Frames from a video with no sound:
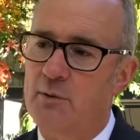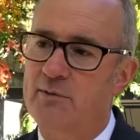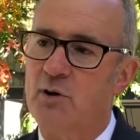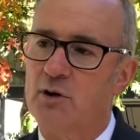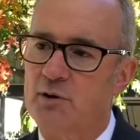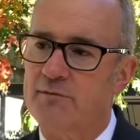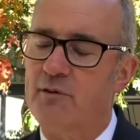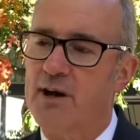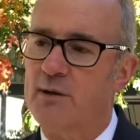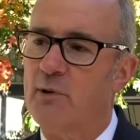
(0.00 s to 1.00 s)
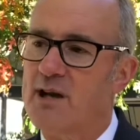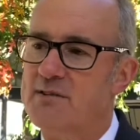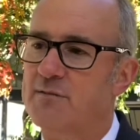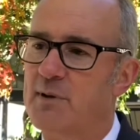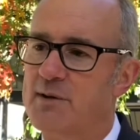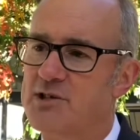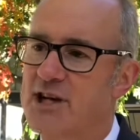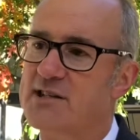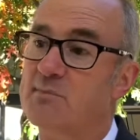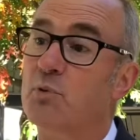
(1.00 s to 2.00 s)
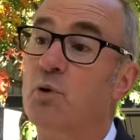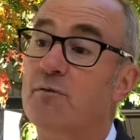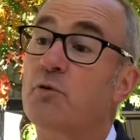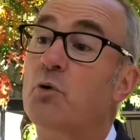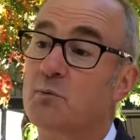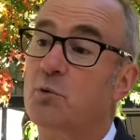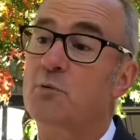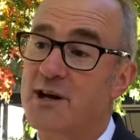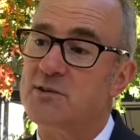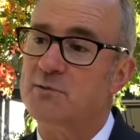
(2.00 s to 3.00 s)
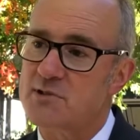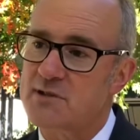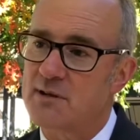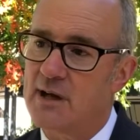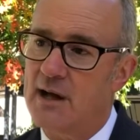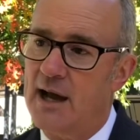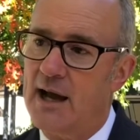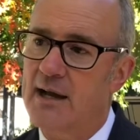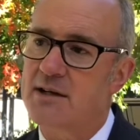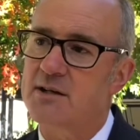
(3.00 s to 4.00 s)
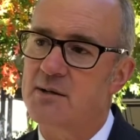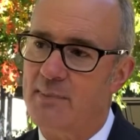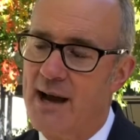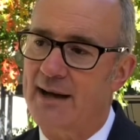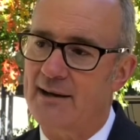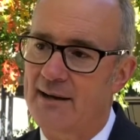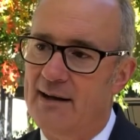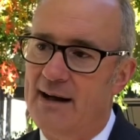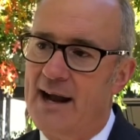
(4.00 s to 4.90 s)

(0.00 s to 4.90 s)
We've got to look at finding ways of injecting more affordable rentals into the market.